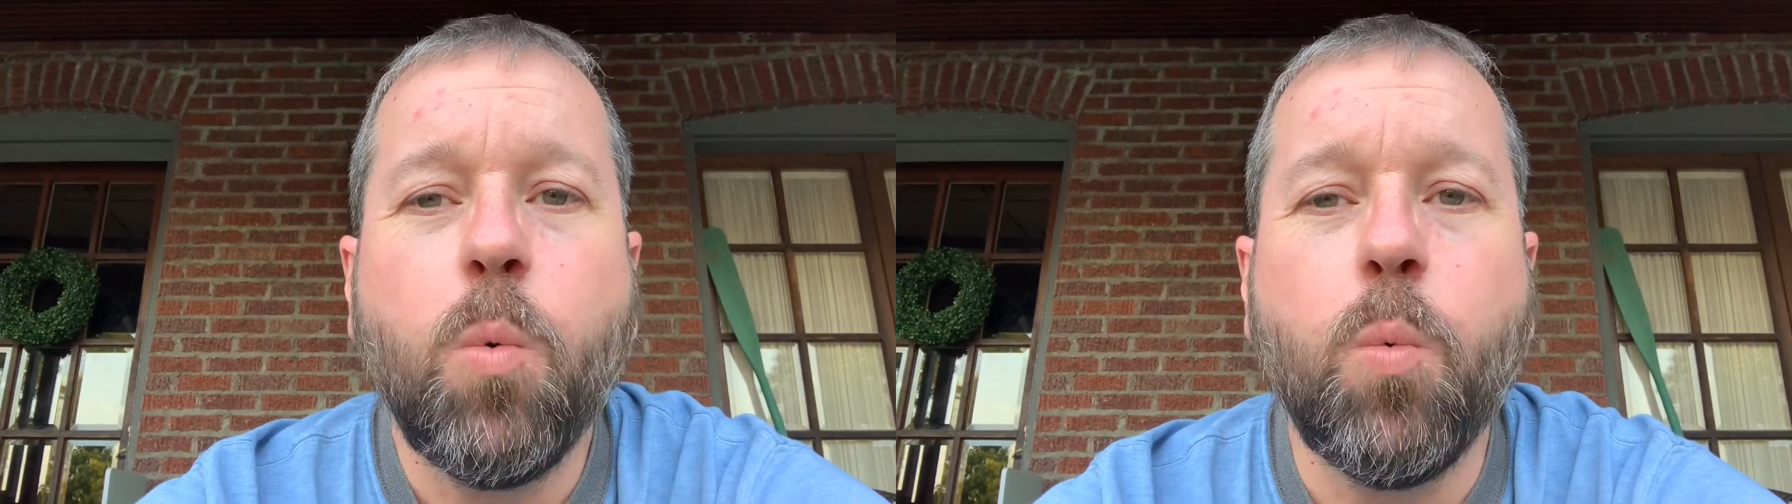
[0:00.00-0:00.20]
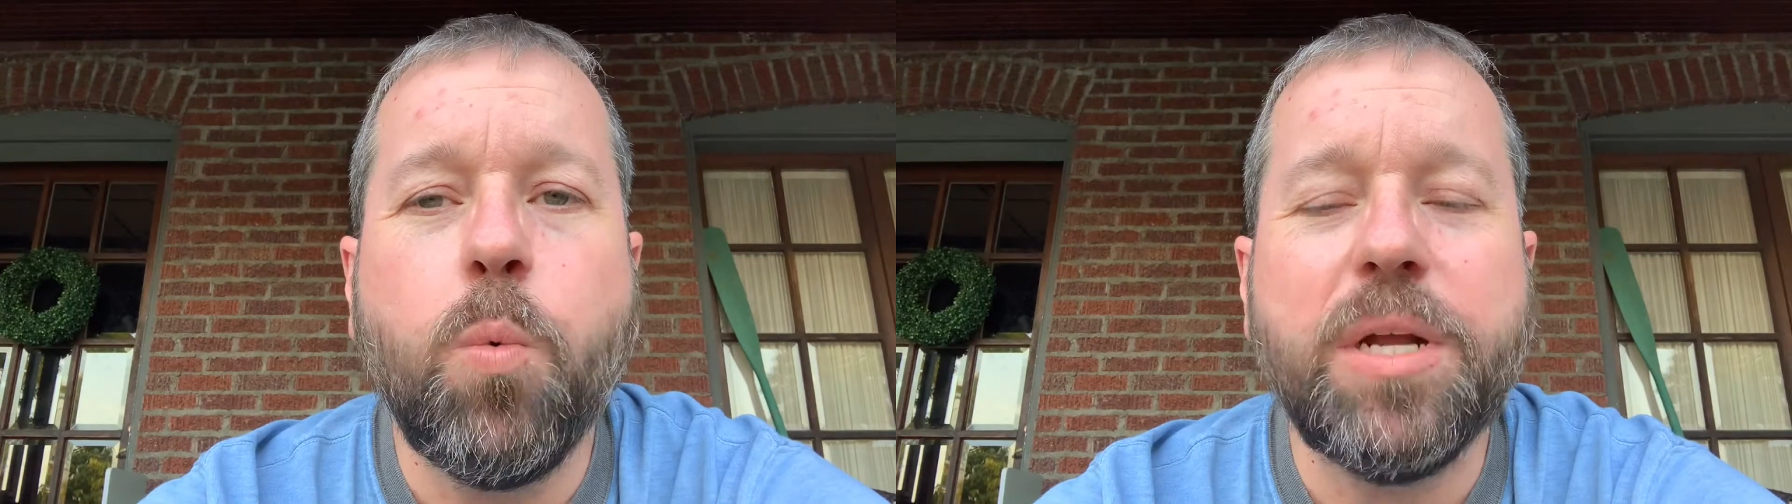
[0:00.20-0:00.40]

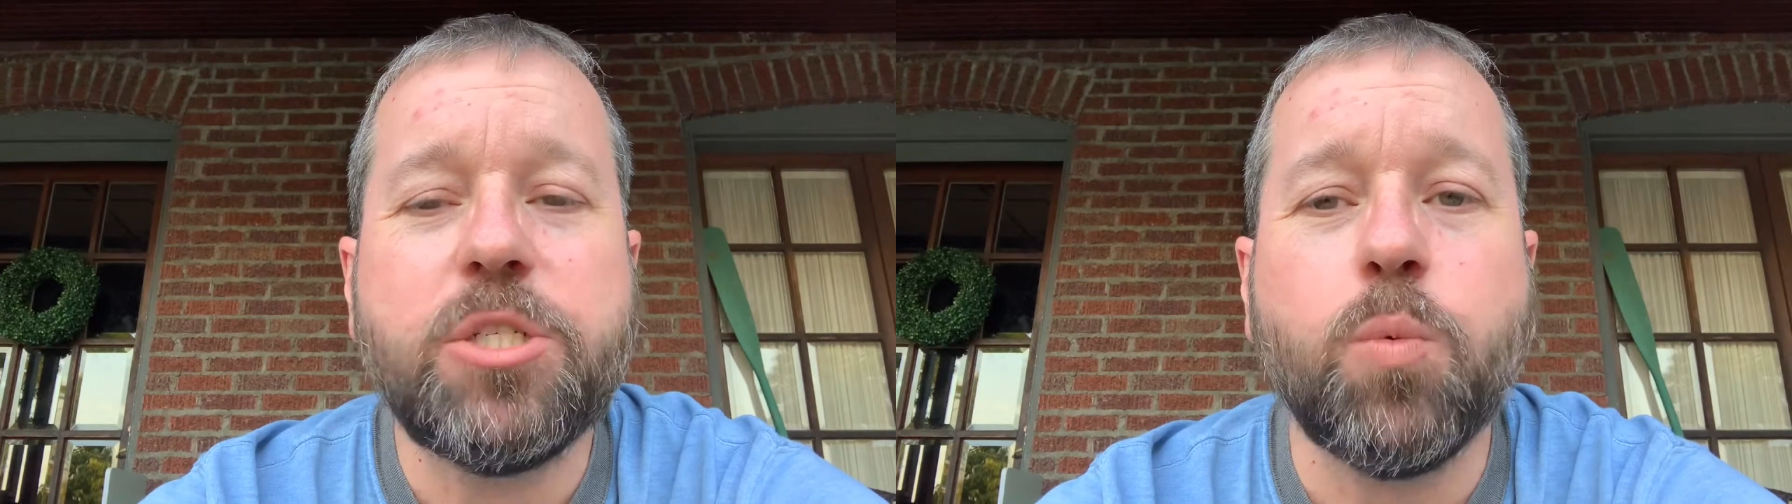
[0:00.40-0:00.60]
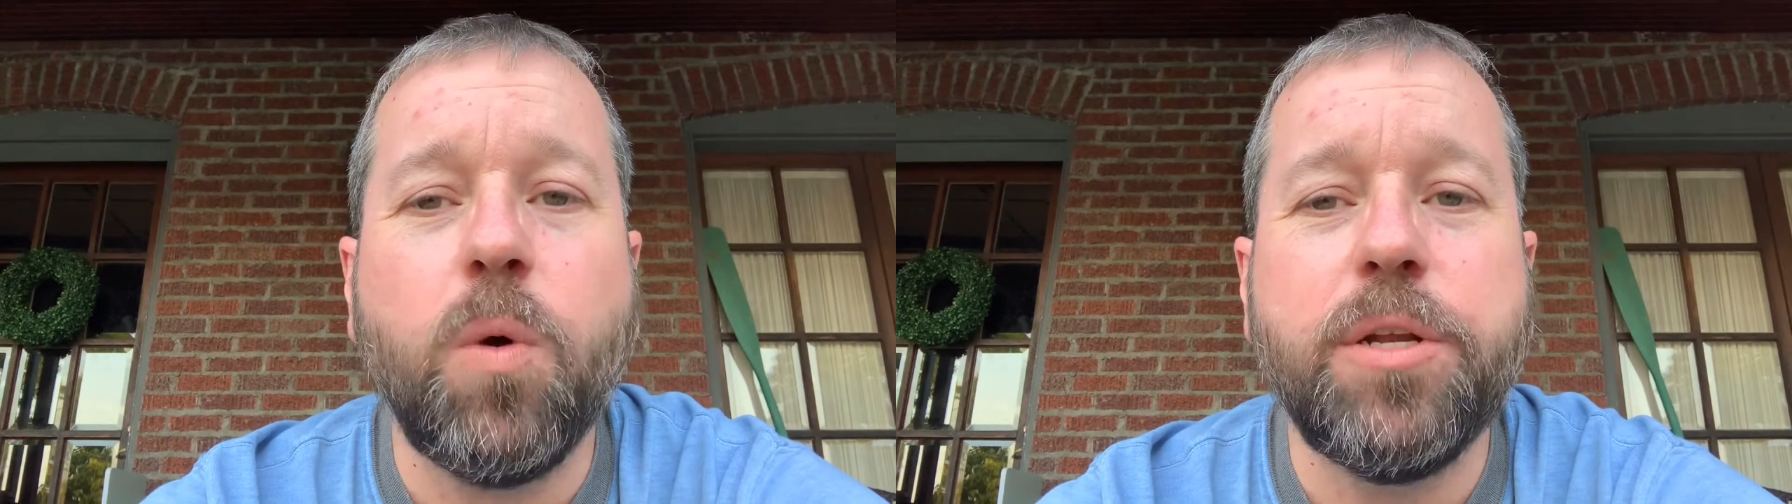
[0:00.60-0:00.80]

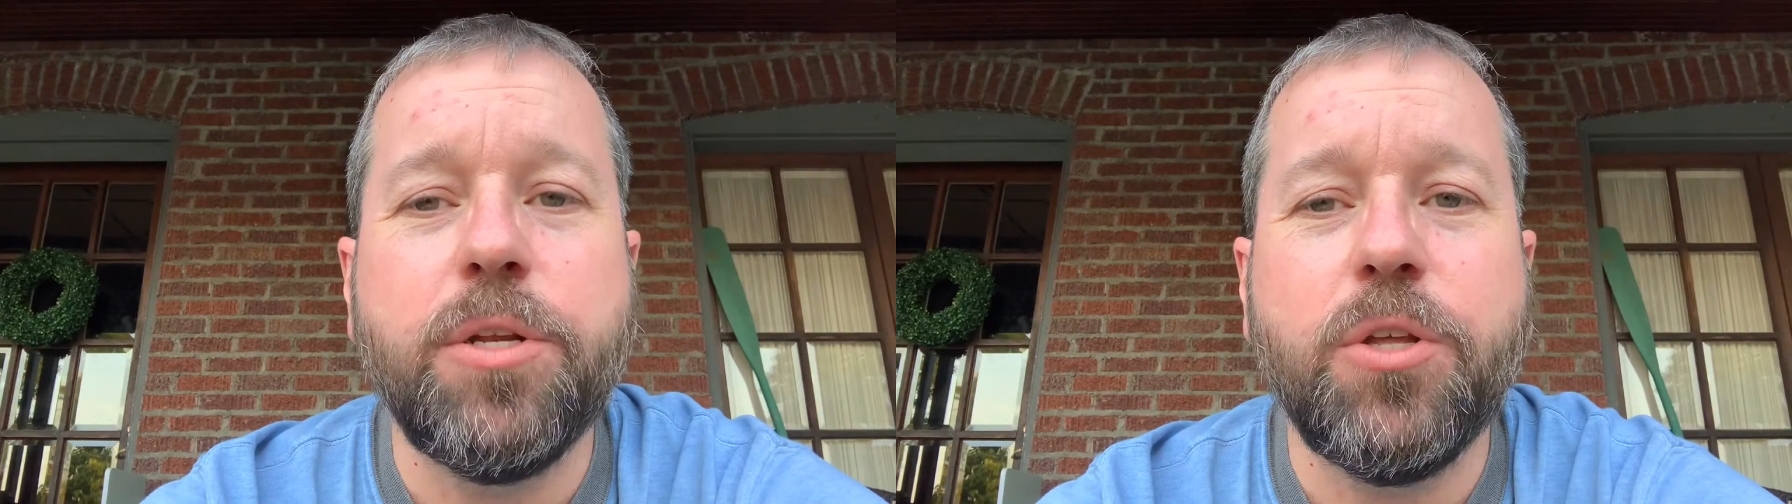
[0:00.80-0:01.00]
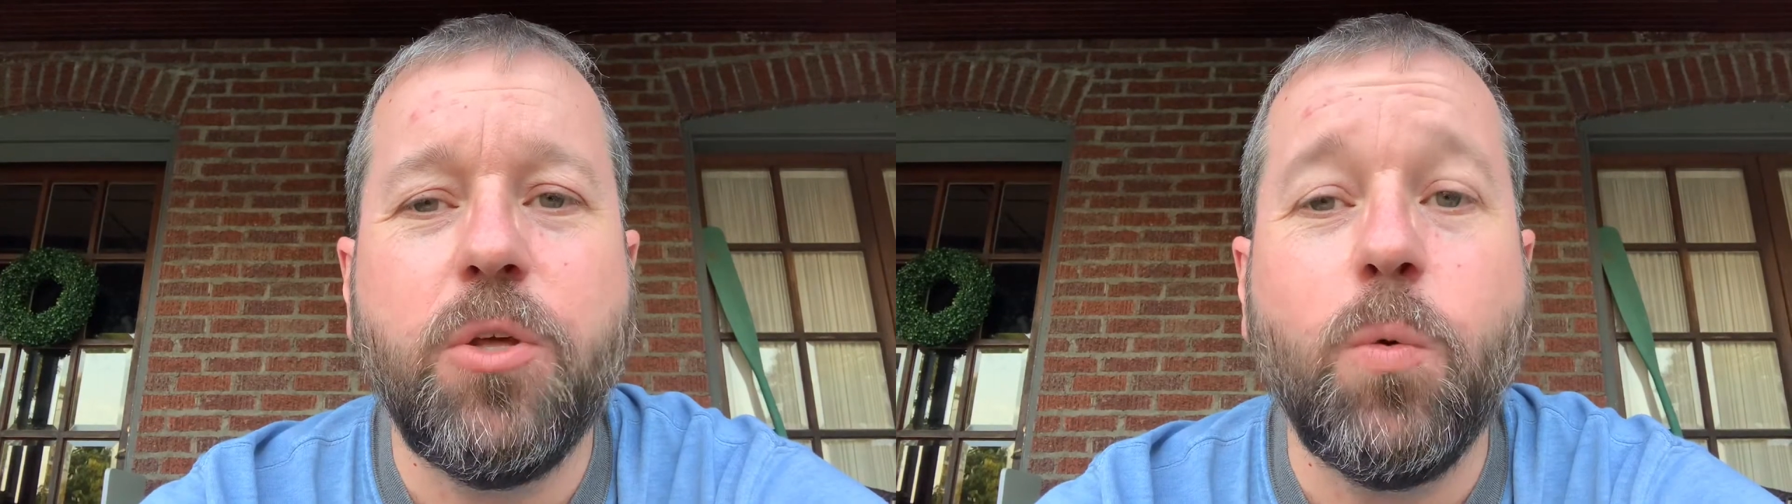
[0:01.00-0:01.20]
Which
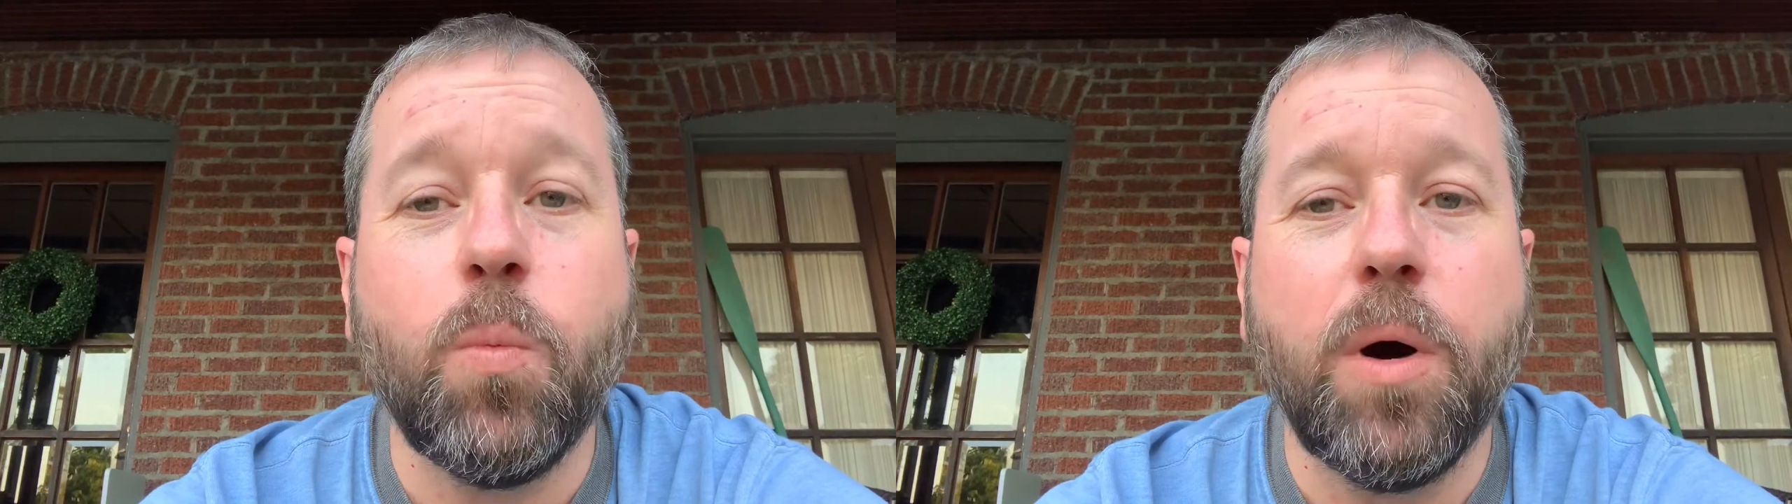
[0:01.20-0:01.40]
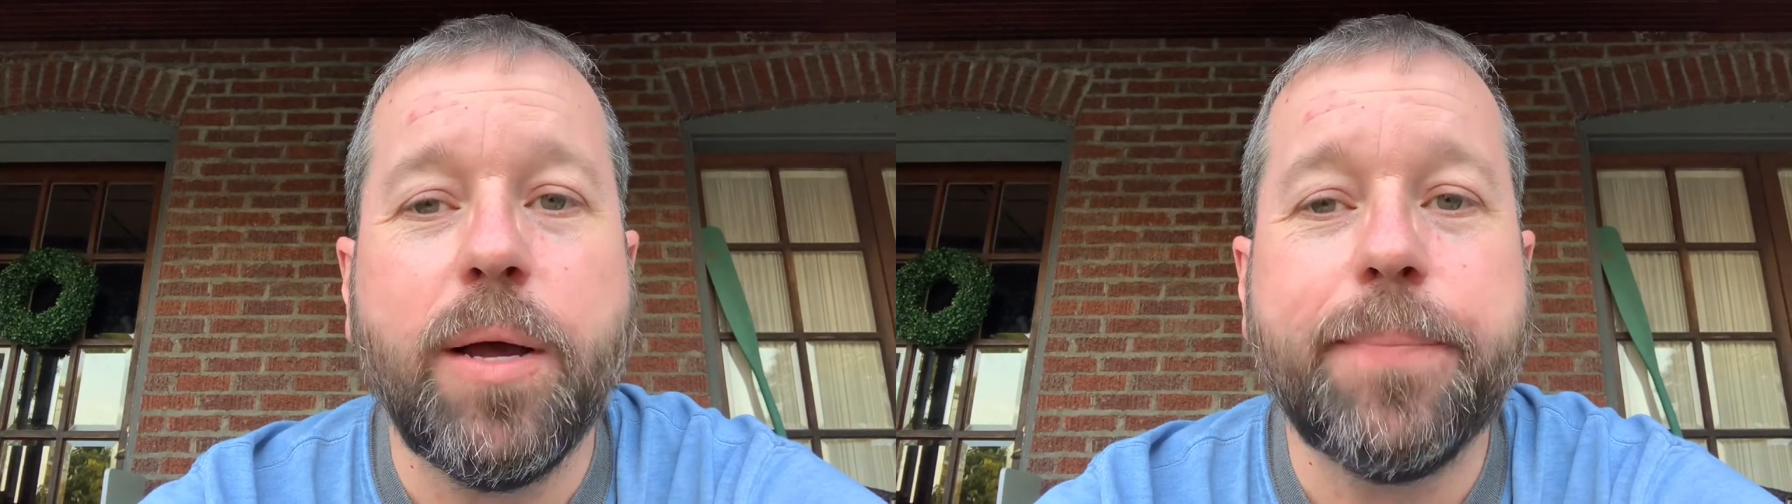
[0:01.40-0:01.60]
one do you
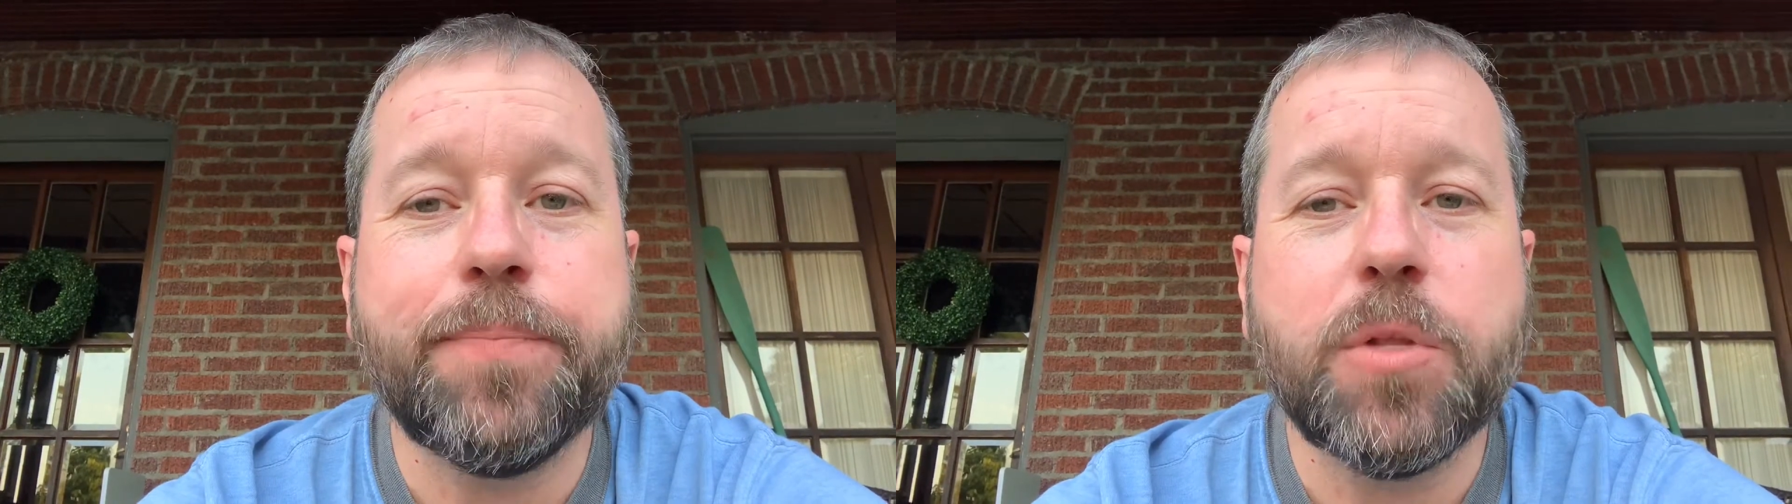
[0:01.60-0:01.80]
want?